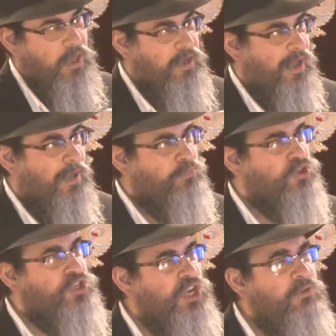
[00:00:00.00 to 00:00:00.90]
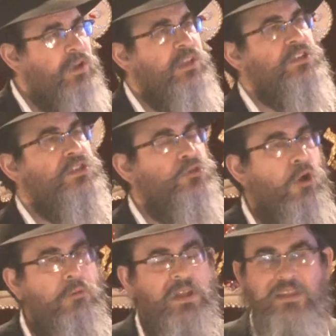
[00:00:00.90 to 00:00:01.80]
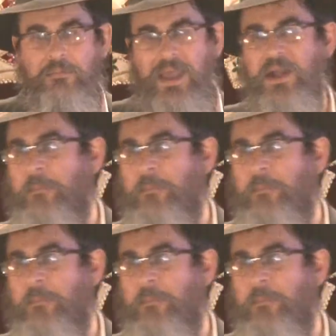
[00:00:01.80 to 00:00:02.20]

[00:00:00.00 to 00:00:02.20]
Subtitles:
And I'm sharing this story to make a